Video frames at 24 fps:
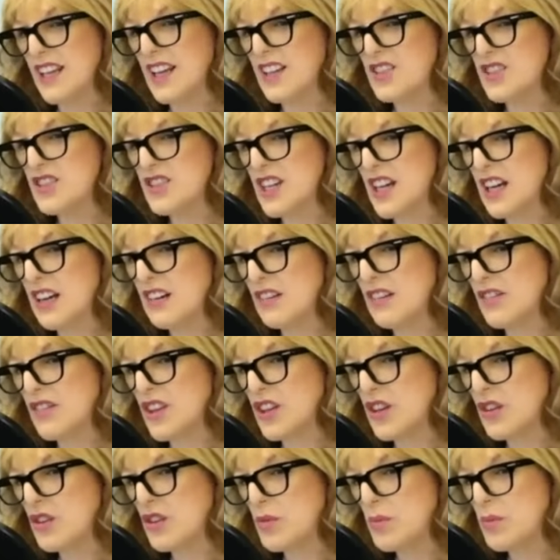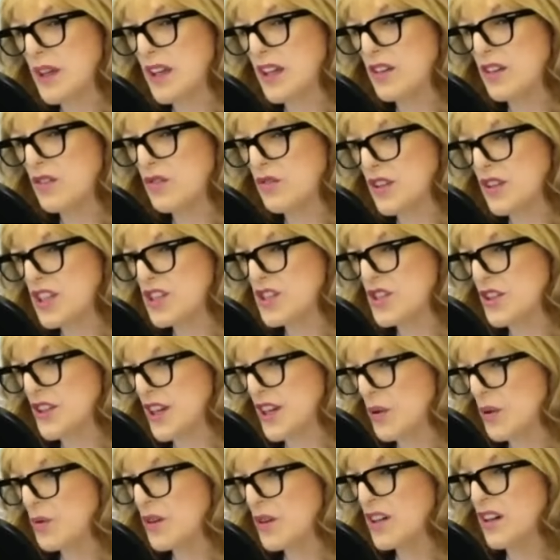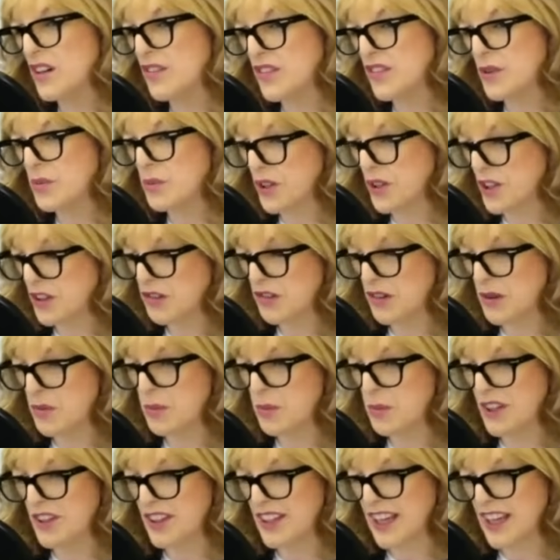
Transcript: and chair of the European Regional Network of the World Green Building